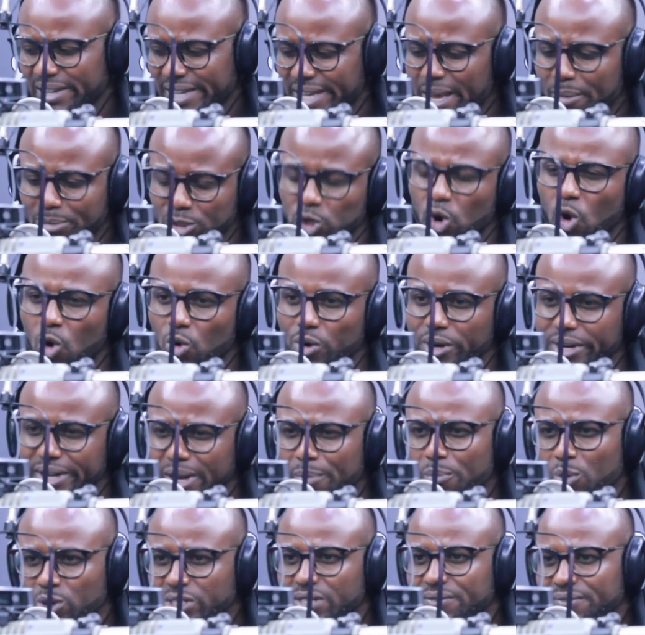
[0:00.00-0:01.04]
kept on.
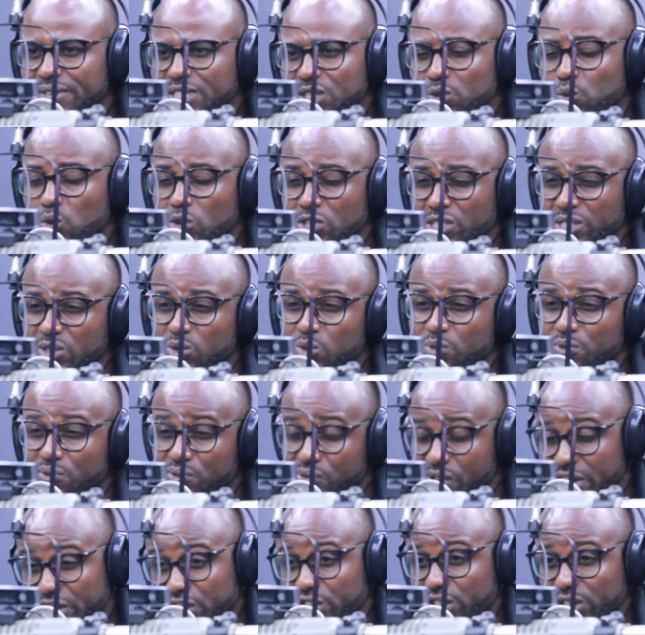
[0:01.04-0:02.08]
The motivation was still
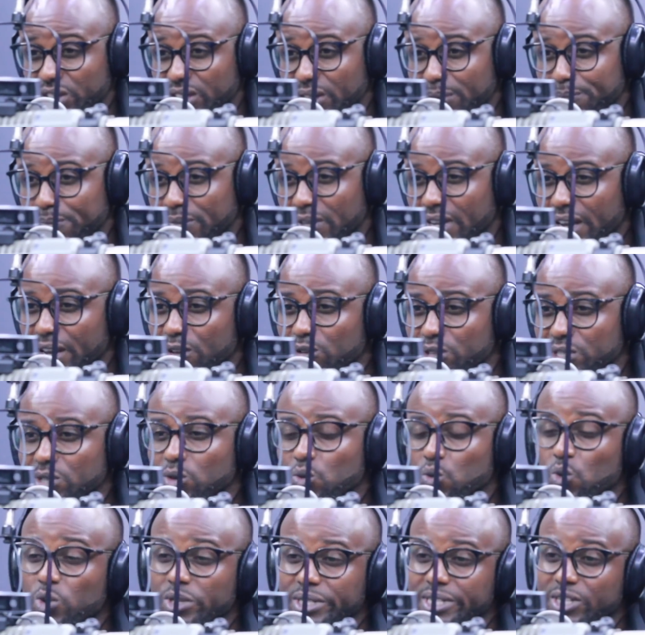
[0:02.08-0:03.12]
fresh, and you
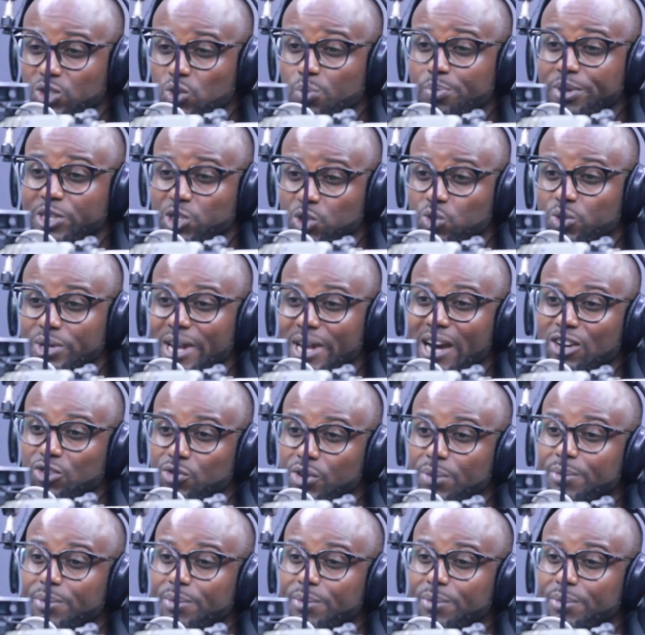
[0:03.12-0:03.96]
still wanted to pursue that